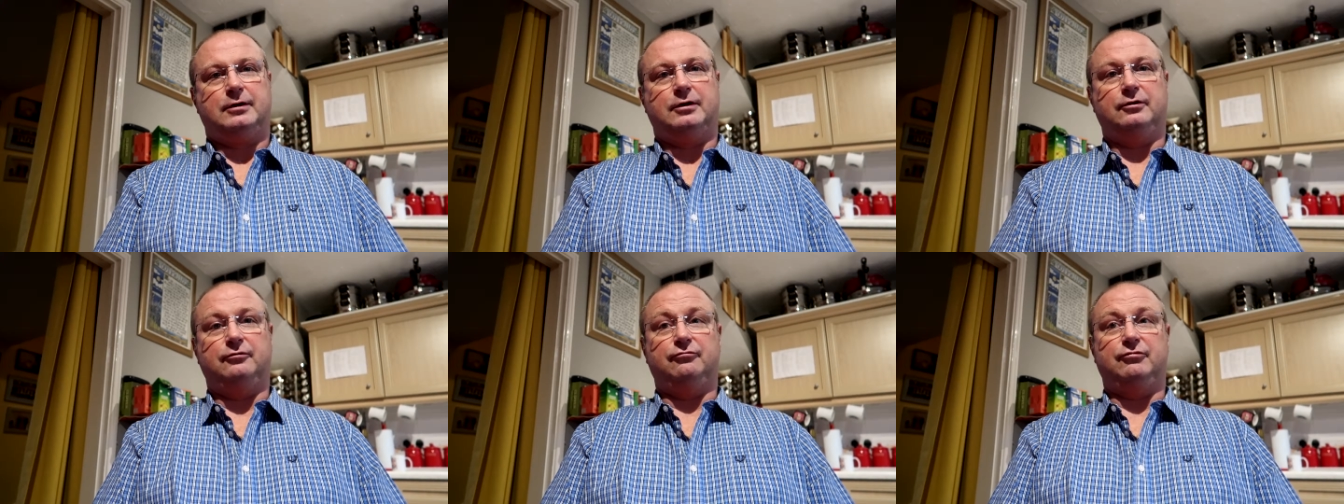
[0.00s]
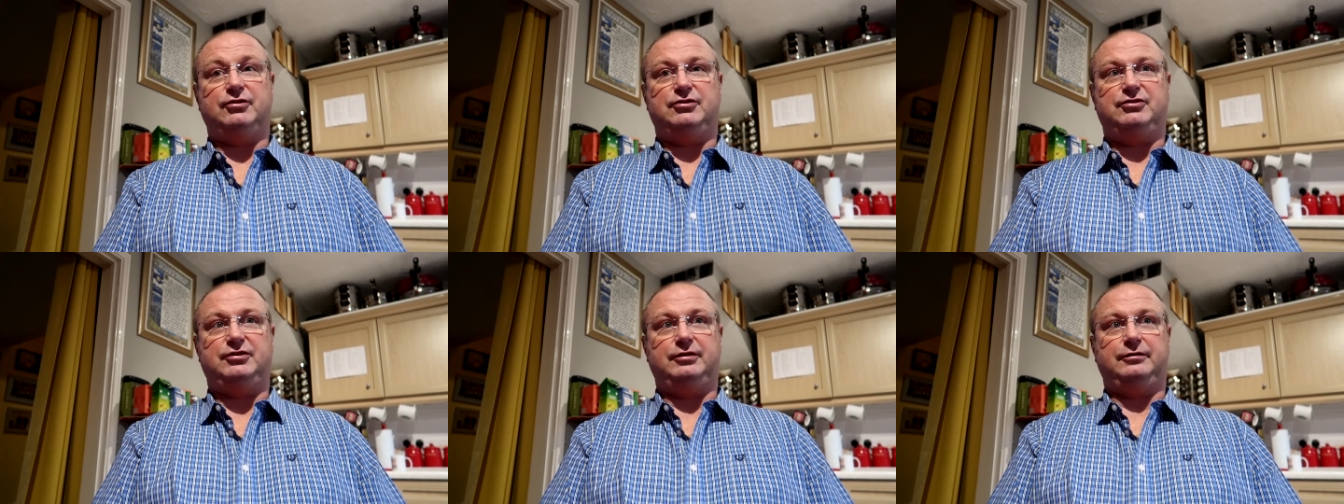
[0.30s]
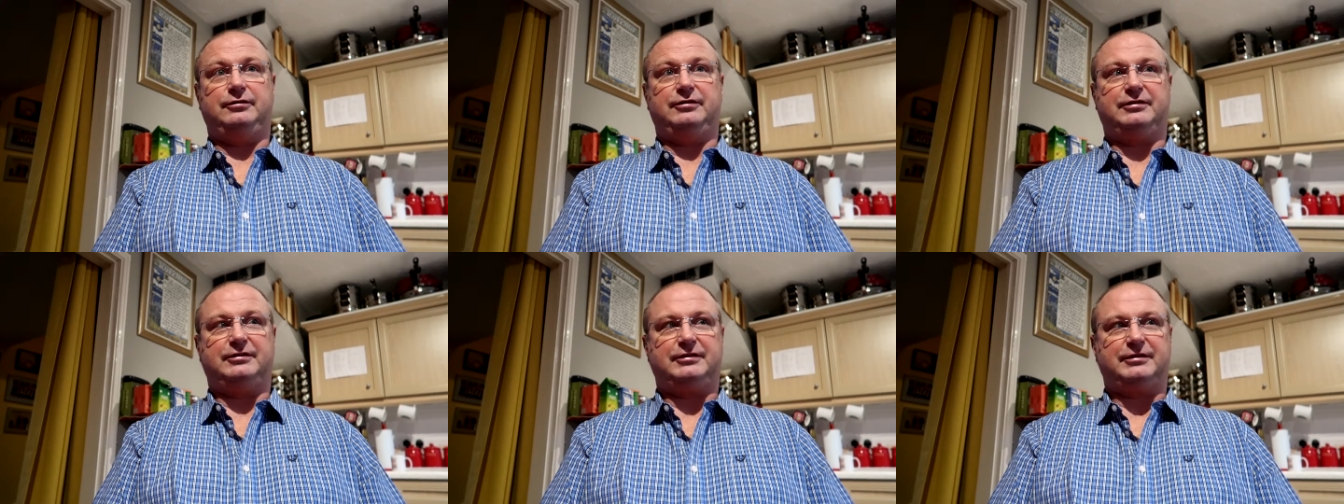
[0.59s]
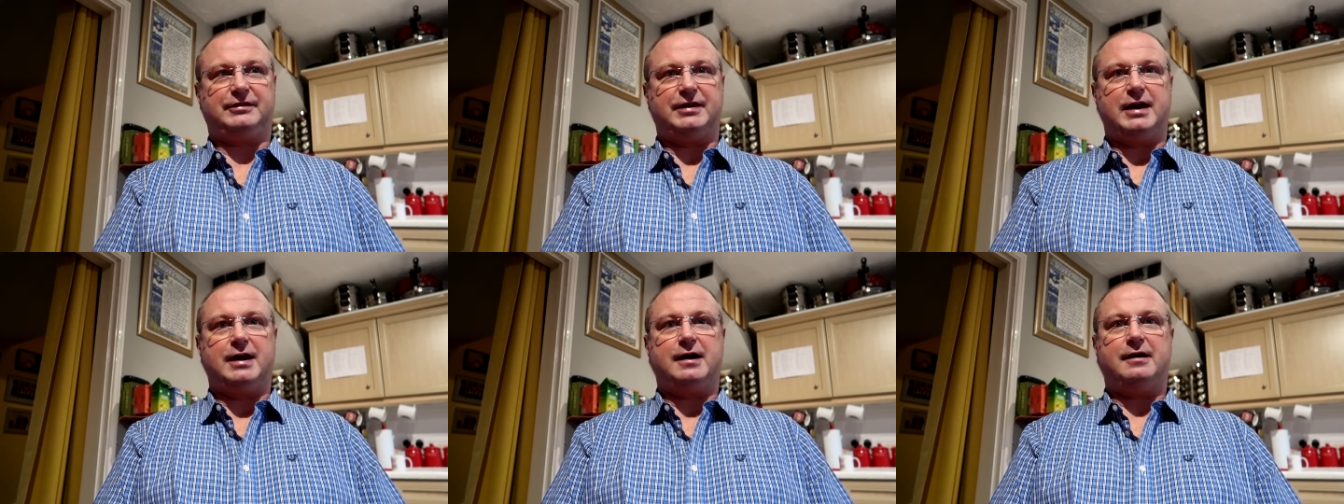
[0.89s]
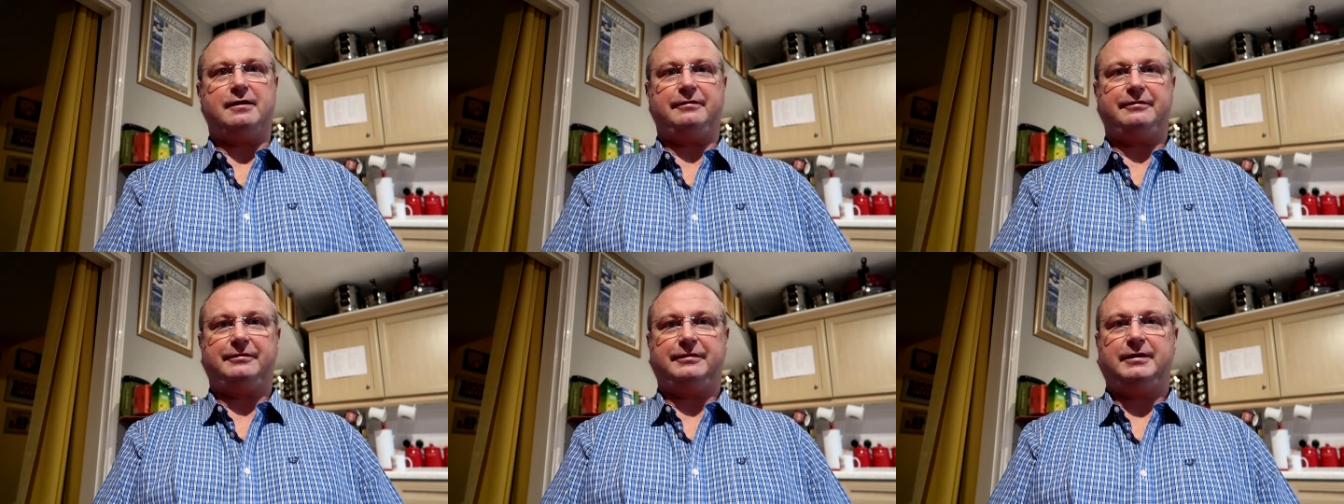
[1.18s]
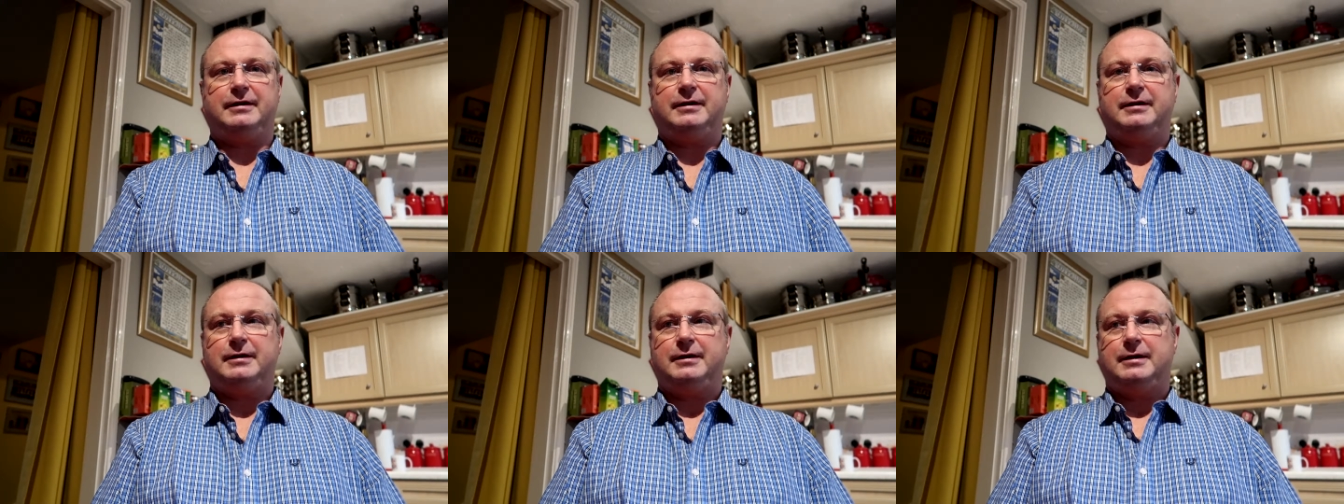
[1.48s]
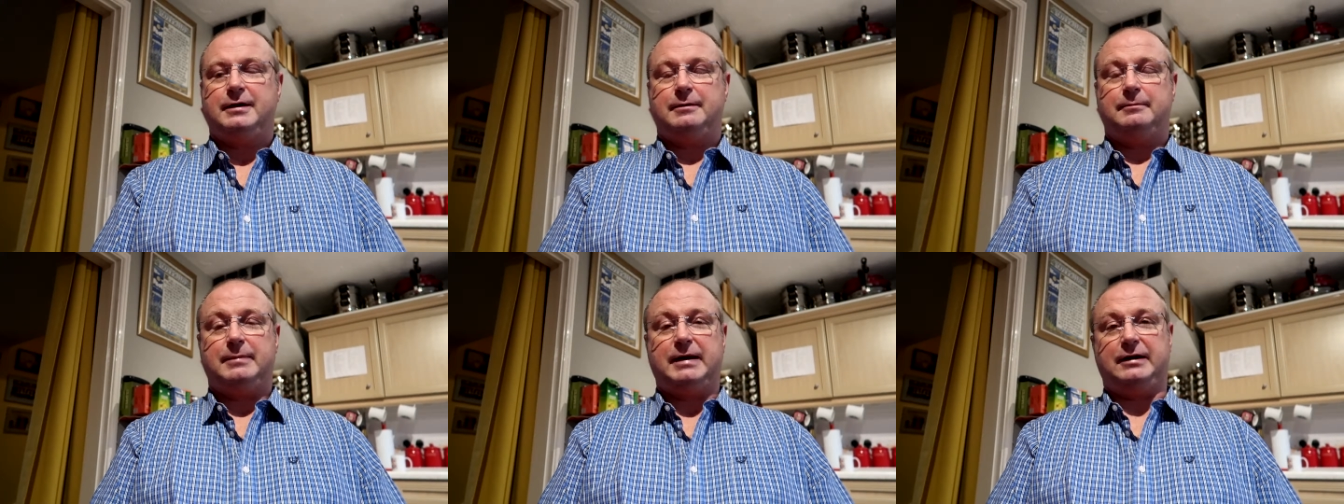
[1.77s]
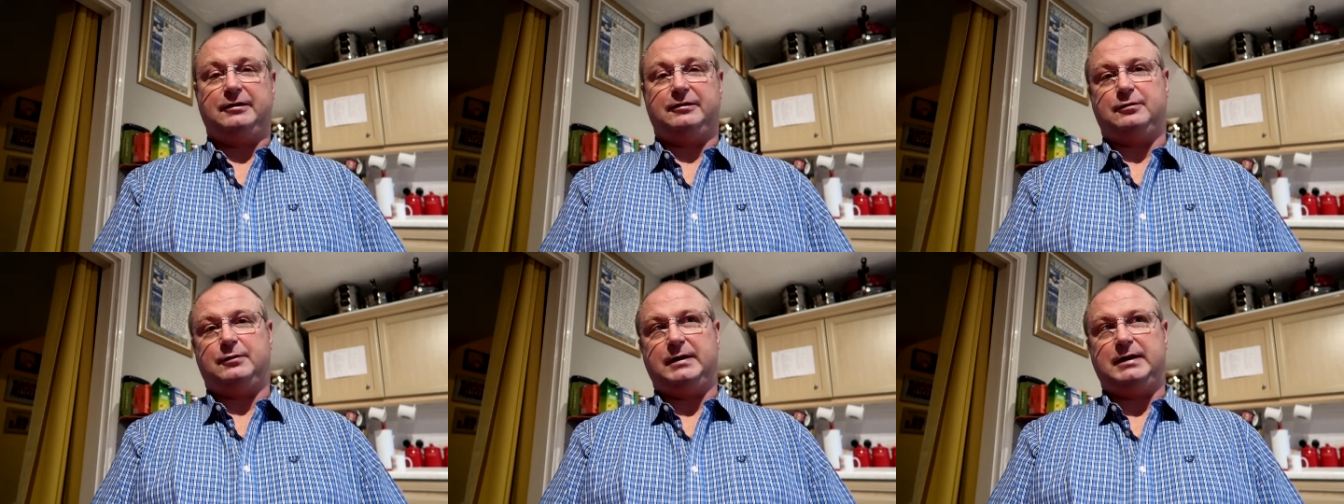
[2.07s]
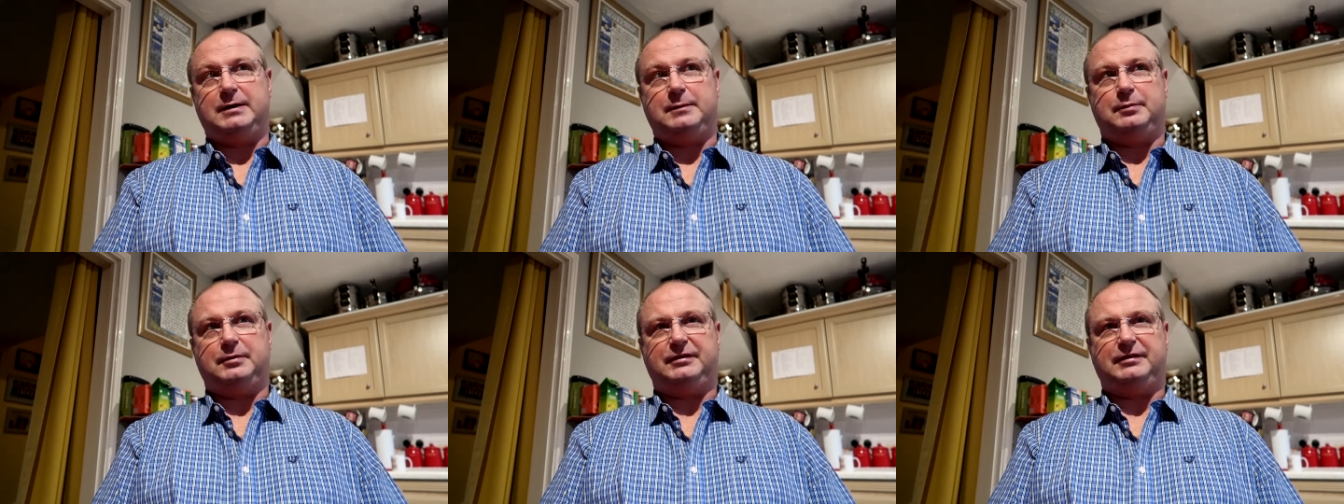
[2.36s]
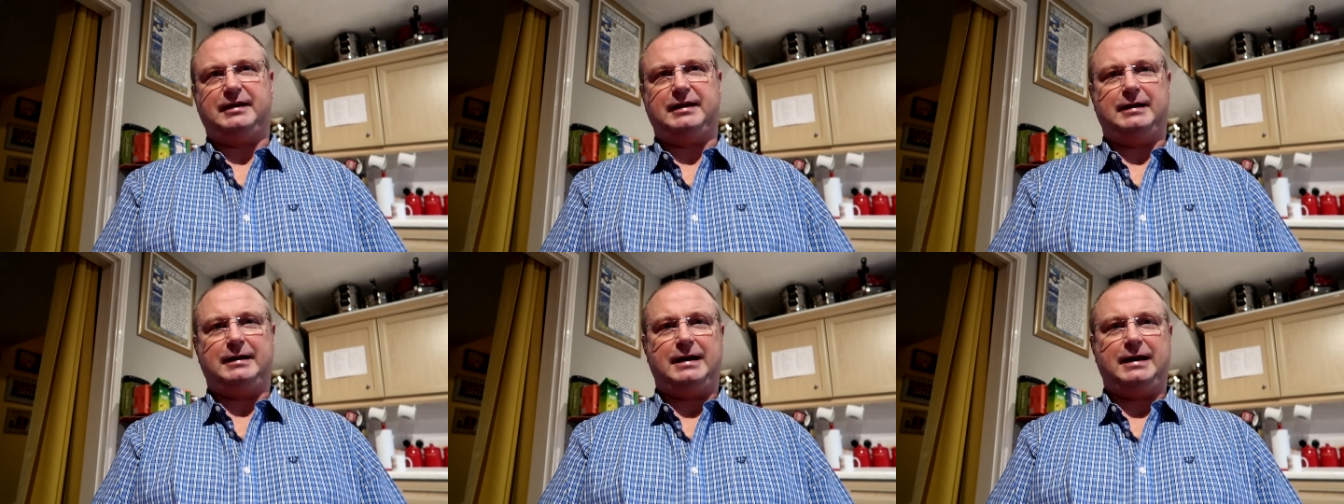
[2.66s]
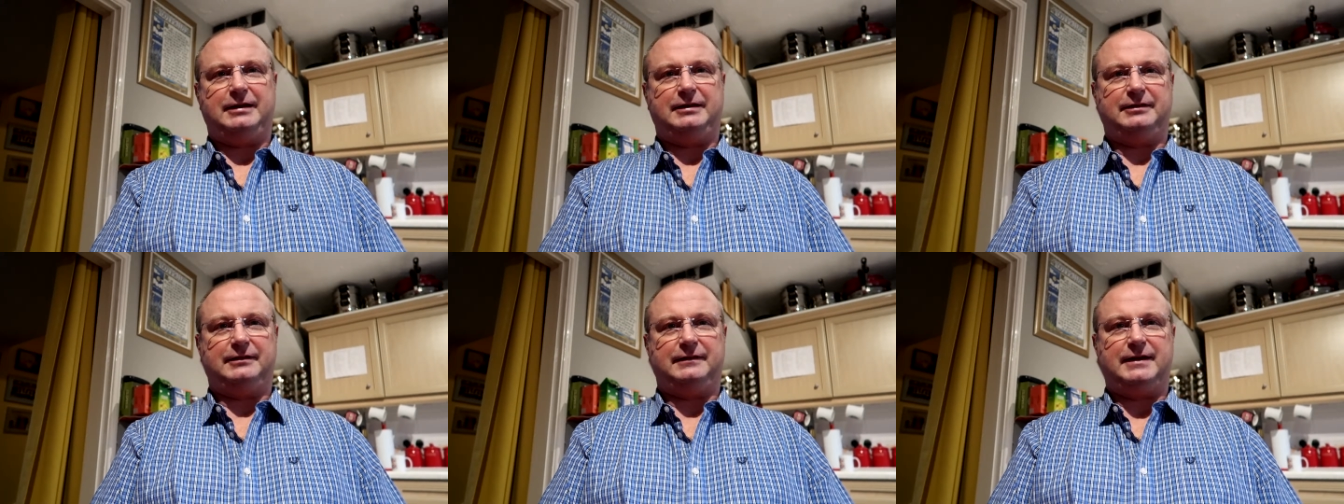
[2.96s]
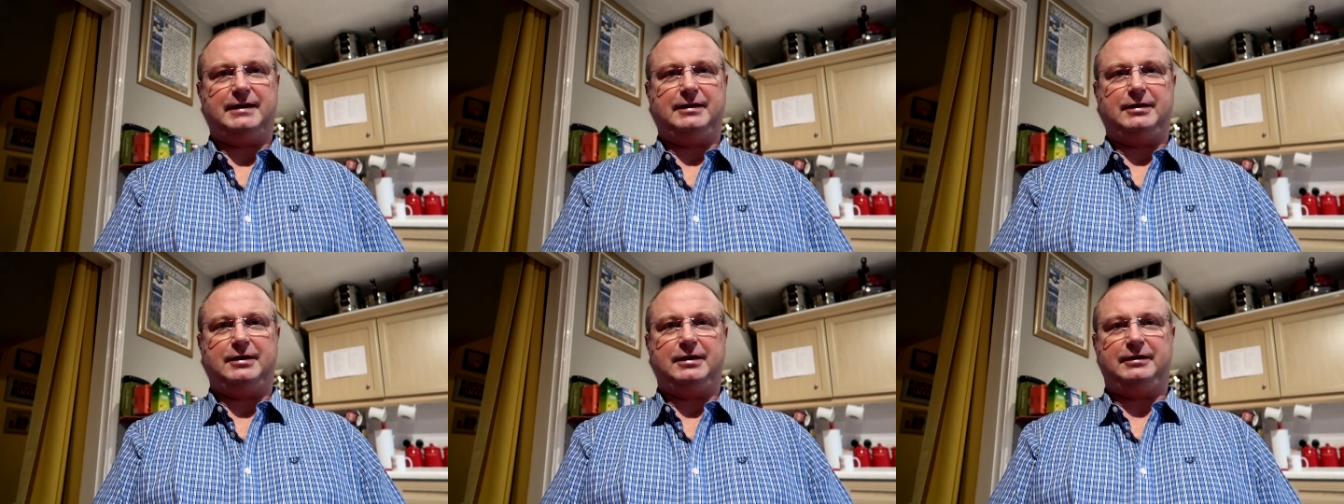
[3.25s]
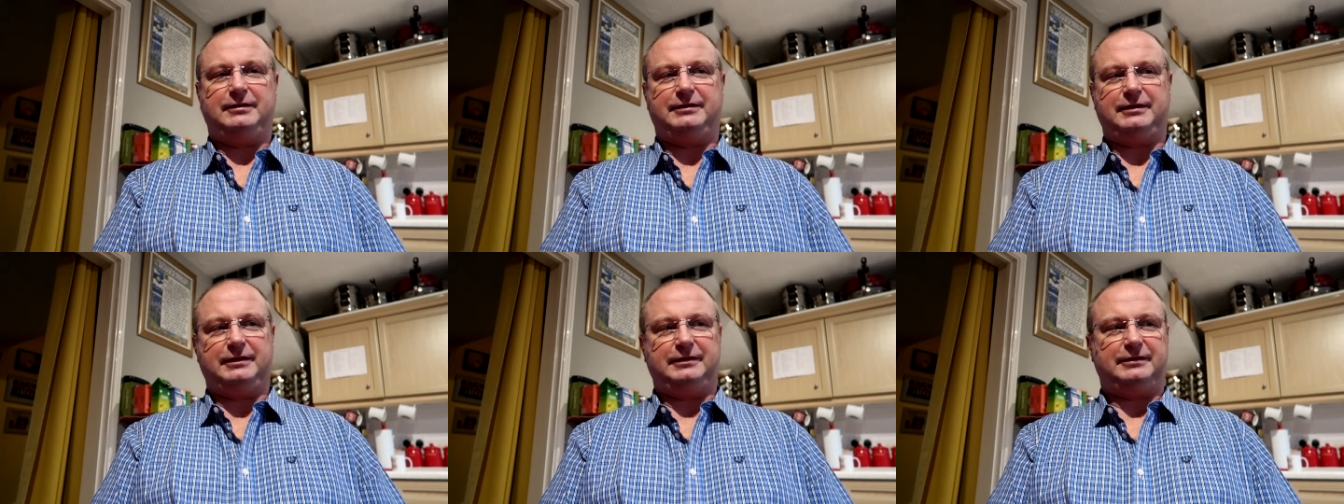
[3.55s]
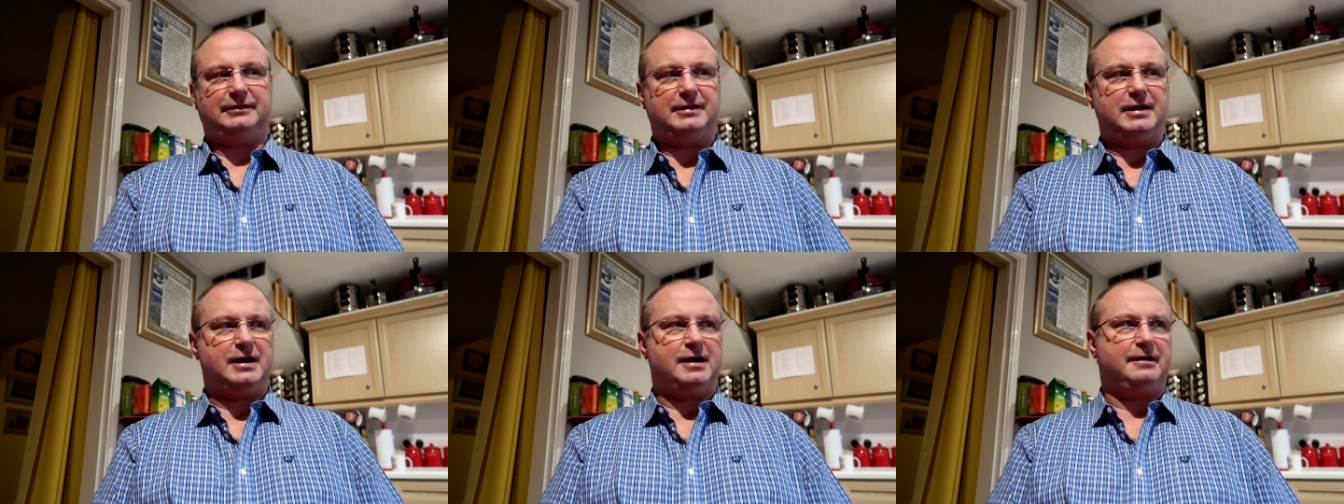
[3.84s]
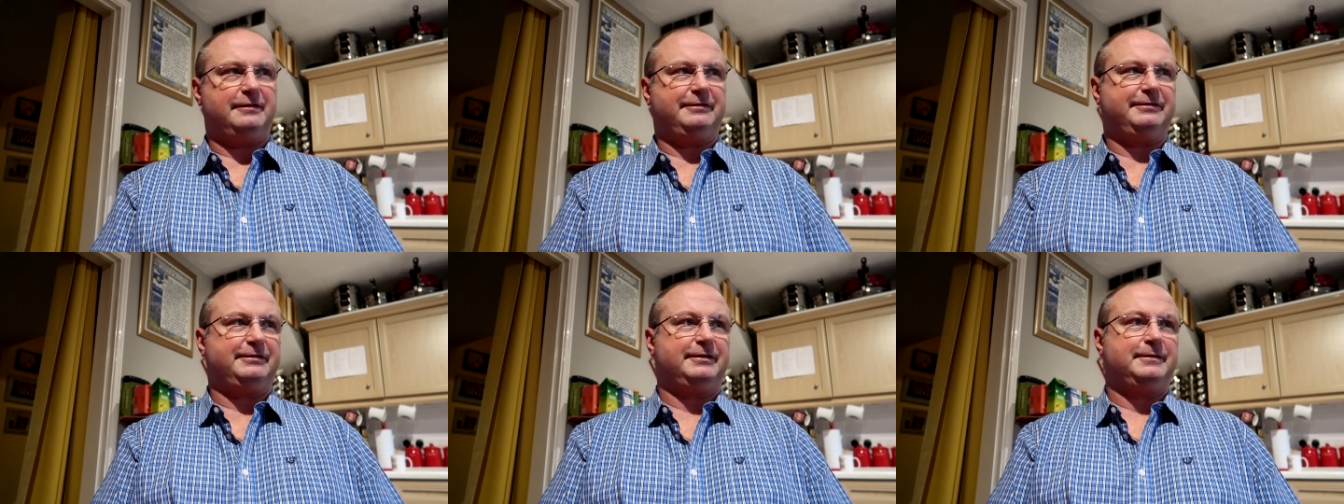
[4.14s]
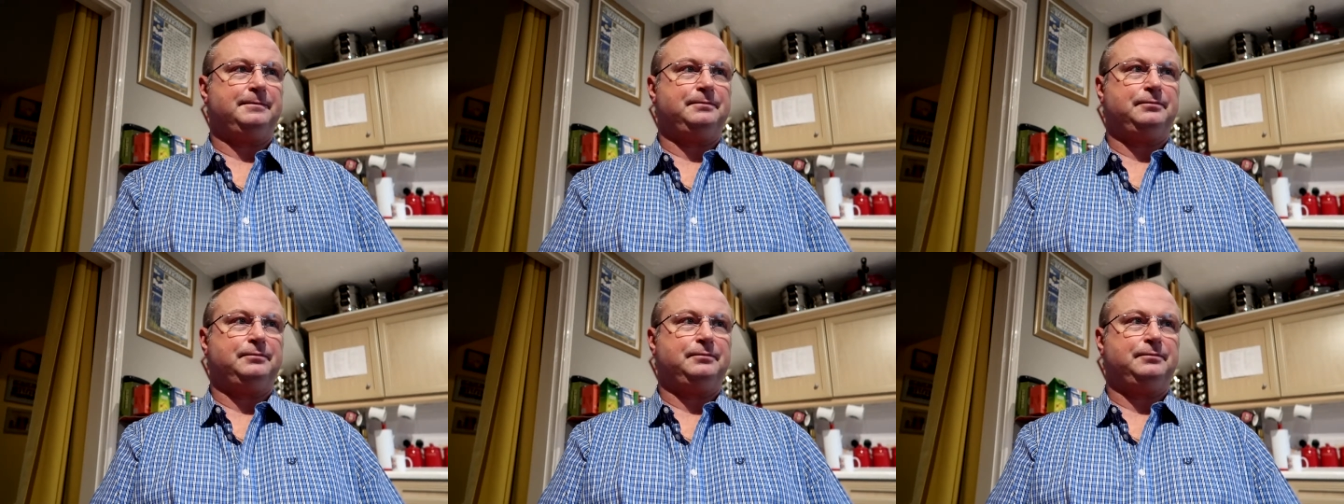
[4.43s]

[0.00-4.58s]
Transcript: on reduced staff, about 20% less of our nursing staff,